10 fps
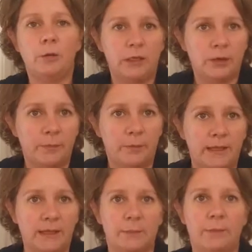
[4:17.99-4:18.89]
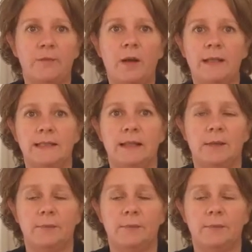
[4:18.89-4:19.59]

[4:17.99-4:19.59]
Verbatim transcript: only company that provides a